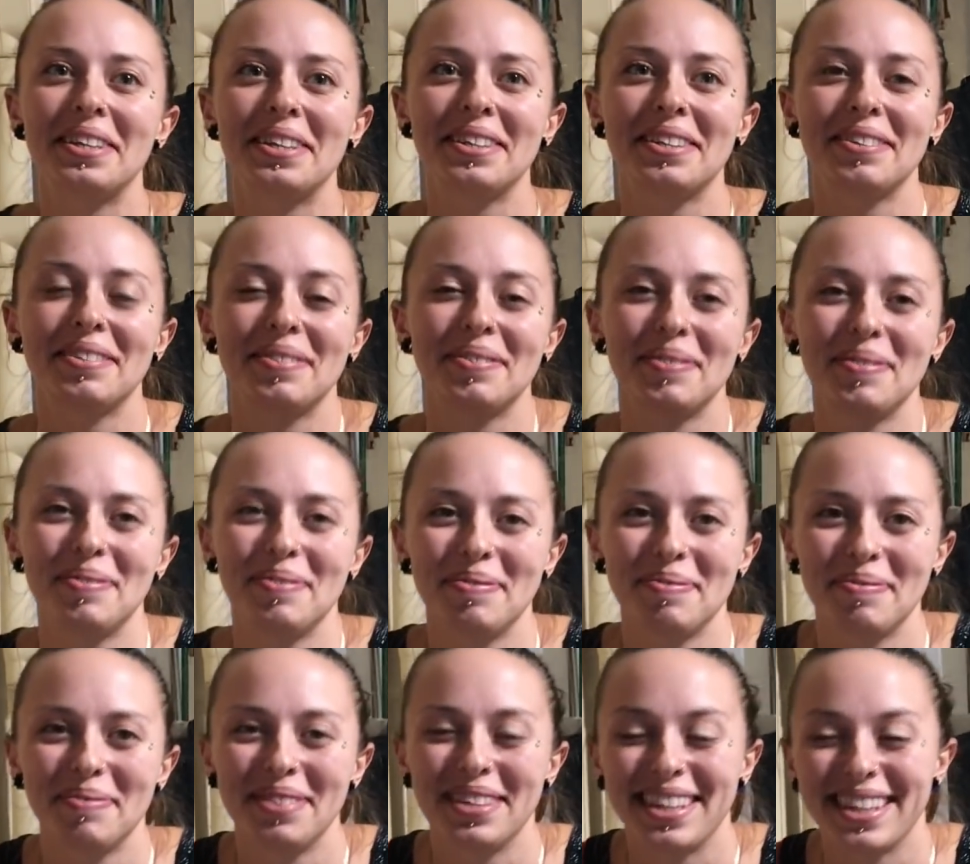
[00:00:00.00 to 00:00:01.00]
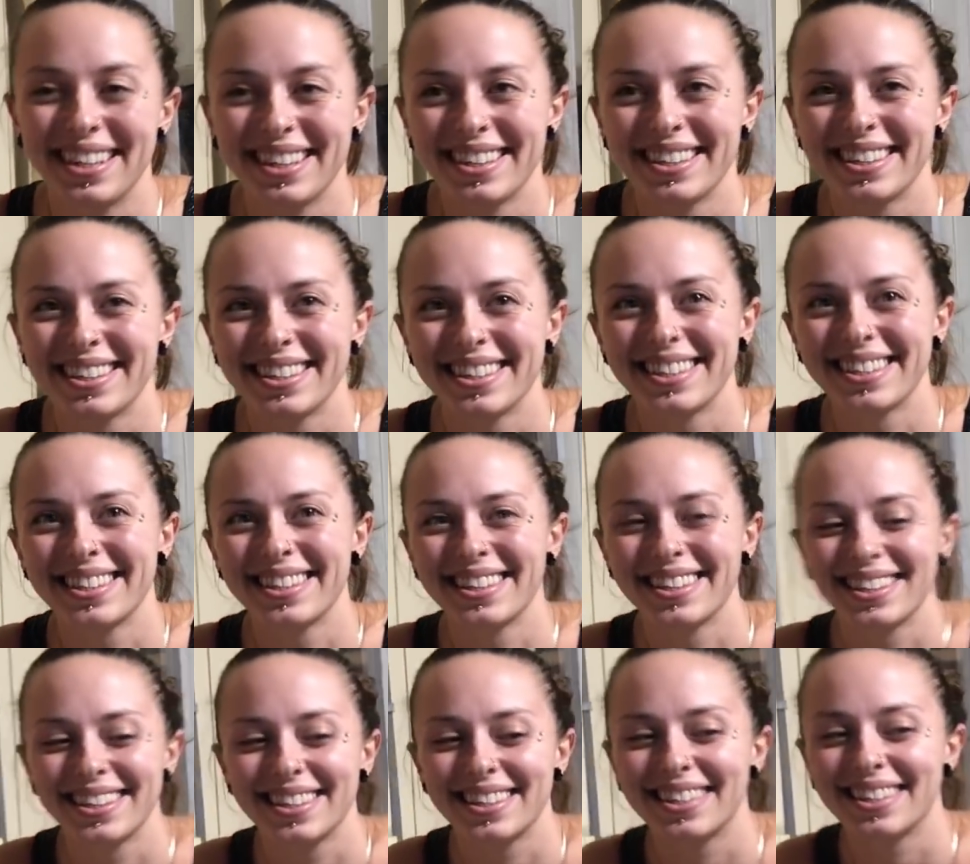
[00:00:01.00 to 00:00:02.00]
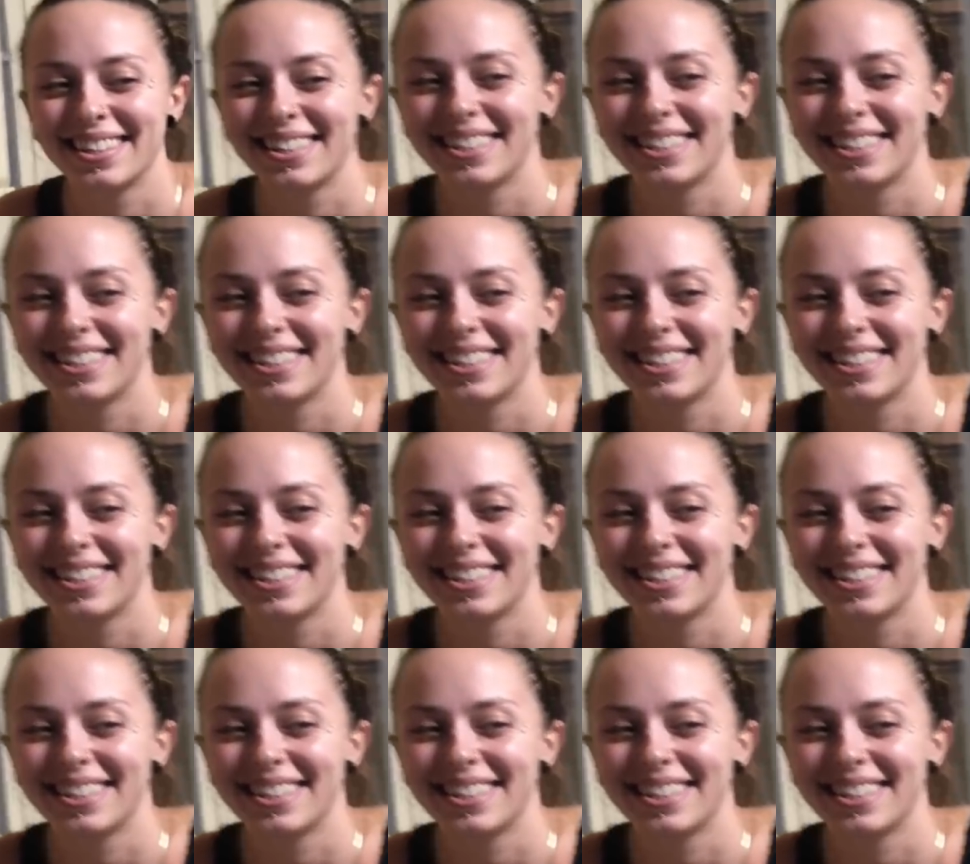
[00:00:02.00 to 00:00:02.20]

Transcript: But it sounds so good. I know.